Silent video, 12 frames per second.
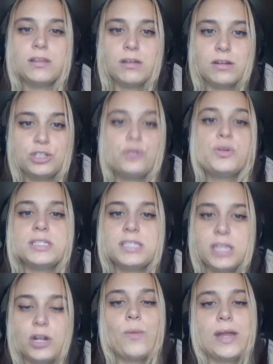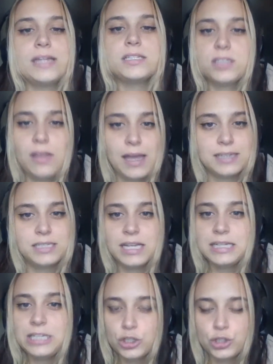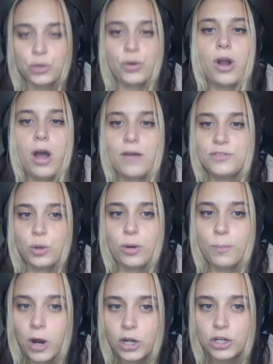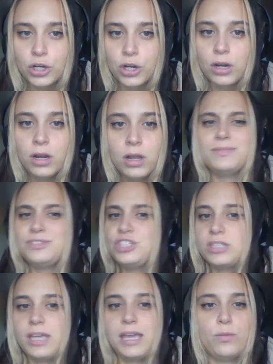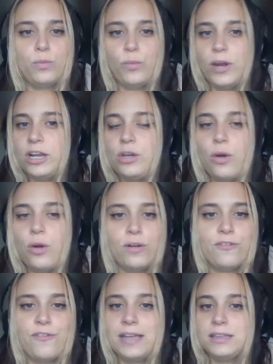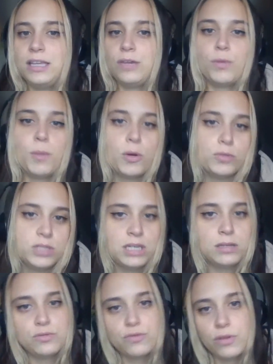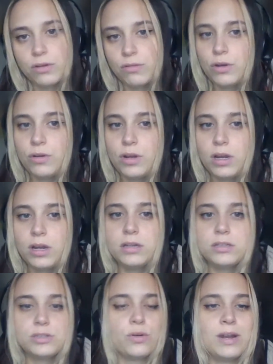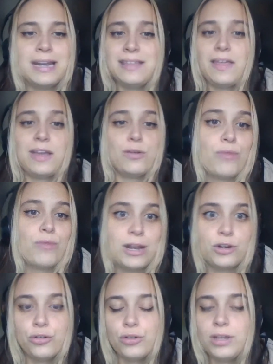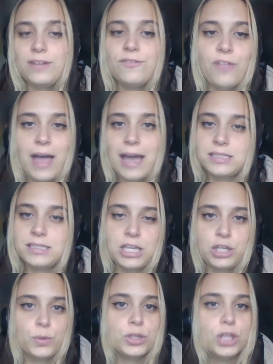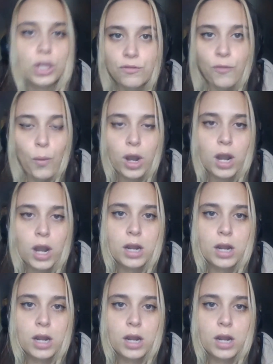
to consider when selecting a nearshore or offshore partner? Just like, where do you go to find like remote teams, recruiters, or any like red or green flags that you would look for?